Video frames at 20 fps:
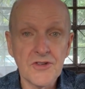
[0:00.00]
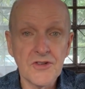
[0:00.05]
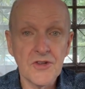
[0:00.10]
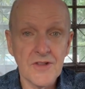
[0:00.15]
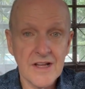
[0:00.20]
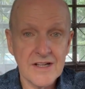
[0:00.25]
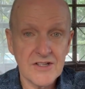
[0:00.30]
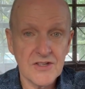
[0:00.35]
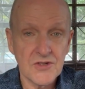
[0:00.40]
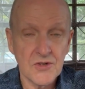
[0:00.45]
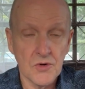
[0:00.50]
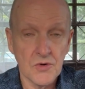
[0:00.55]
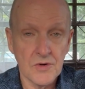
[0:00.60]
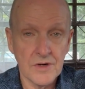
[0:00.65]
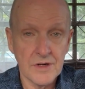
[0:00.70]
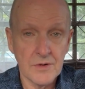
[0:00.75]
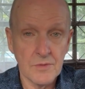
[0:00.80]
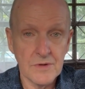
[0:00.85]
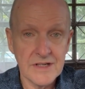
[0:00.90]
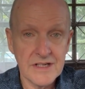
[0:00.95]
to that
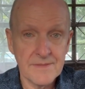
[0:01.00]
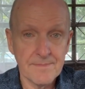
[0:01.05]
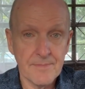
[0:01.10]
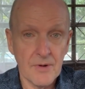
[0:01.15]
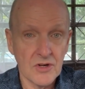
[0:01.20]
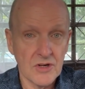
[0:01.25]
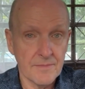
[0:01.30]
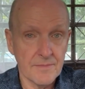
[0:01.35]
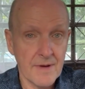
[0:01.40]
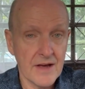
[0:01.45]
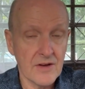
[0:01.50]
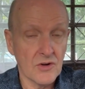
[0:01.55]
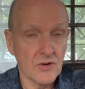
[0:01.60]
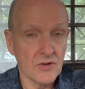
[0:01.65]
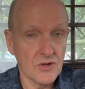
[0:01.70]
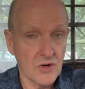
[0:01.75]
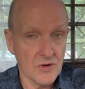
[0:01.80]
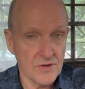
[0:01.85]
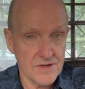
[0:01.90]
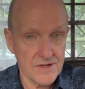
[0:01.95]
story we spoke about
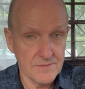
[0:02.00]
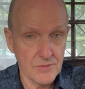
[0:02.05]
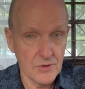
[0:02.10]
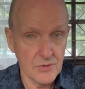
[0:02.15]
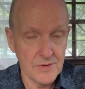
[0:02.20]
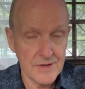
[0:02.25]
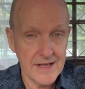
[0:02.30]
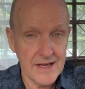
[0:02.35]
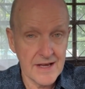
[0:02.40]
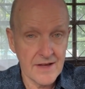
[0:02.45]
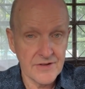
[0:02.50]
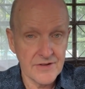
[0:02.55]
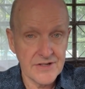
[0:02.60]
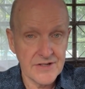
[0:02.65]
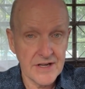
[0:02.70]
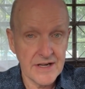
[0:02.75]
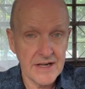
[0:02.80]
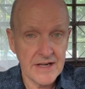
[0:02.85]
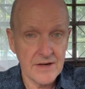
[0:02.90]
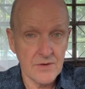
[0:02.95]
on Koh Samui the other
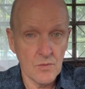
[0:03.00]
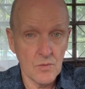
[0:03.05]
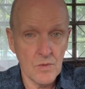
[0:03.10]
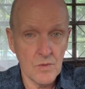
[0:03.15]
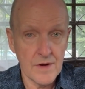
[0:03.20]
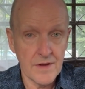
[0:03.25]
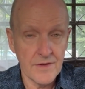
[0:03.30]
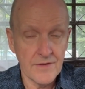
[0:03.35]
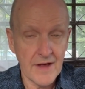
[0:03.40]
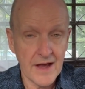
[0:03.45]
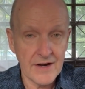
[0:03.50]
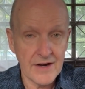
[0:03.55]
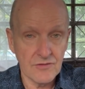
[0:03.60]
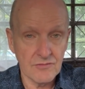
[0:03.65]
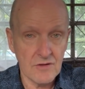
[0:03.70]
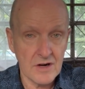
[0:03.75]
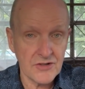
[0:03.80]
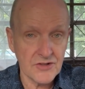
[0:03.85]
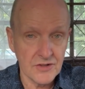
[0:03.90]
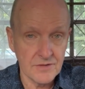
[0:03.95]
day, with a
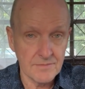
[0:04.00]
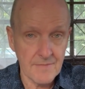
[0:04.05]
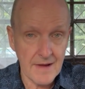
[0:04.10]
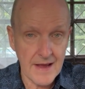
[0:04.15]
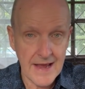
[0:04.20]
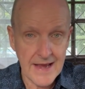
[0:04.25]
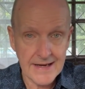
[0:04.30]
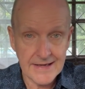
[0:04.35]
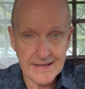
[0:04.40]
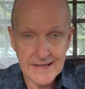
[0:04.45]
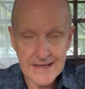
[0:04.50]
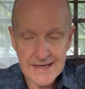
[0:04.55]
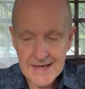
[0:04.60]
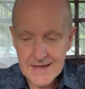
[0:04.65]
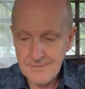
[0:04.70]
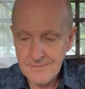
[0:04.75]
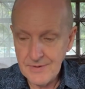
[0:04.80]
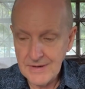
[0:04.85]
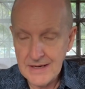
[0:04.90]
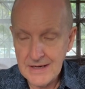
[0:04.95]
Russian man
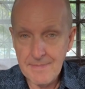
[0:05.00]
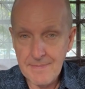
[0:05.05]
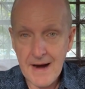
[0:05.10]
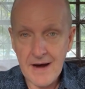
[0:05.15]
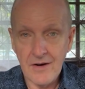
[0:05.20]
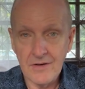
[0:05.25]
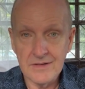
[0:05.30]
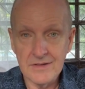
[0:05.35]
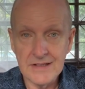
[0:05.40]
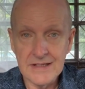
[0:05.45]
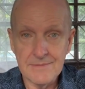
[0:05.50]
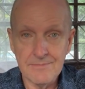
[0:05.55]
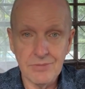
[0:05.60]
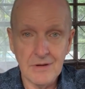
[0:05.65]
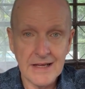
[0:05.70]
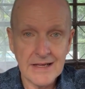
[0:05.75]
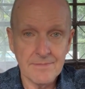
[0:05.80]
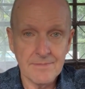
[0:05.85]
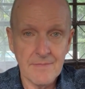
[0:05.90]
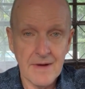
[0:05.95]
being apparently
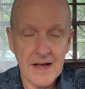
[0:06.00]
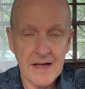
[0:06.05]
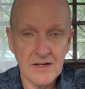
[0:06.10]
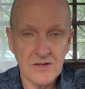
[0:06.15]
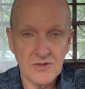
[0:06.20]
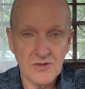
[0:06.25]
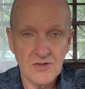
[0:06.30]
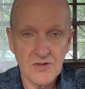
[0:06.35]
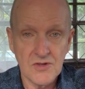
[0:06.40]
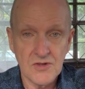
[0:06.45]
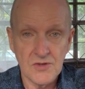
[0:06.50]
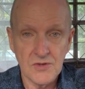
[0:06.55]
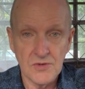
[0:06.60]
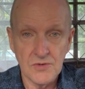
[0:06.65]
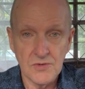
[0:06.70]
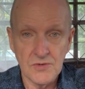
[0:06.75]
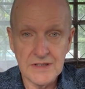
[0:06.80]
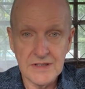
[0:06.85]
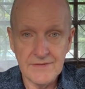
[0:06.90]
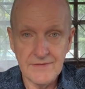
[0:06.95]
blackmailed
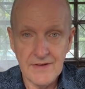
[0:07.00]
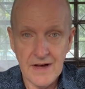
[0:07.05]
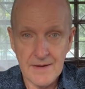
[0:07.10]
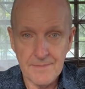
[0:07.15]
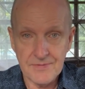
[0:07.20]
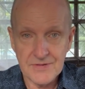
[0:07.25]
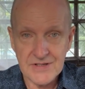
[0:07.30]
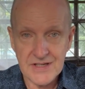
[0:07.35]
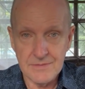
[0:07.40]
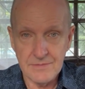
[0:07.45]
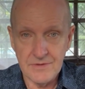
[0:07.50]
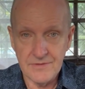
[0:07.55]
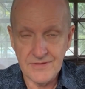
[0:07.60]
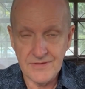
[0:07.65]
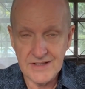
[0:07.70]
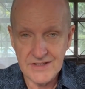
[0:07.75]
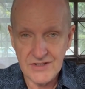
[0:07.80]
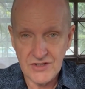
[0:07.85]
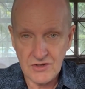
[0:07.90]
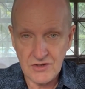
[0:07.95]
to give up some of
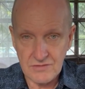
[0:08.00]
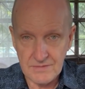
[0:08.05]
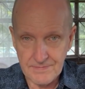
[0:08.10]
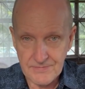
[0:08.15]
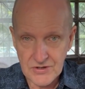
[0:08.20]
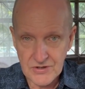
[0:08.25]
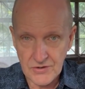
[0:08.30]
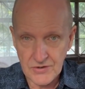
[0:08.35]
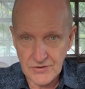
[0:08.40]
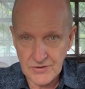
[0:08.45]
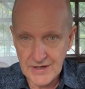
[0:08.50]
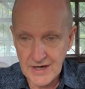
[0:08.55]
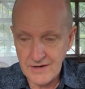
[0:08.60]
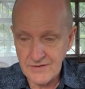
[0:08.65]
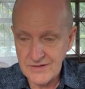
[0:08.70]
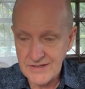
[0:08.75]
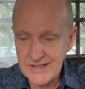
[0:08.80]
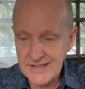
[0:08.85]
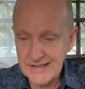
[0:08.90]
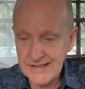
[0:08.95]
his
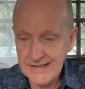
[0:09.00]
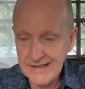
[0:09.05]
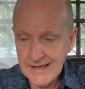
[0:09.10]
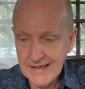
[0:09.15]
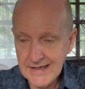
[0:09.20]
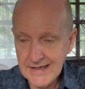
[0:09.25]
cryptocurrency.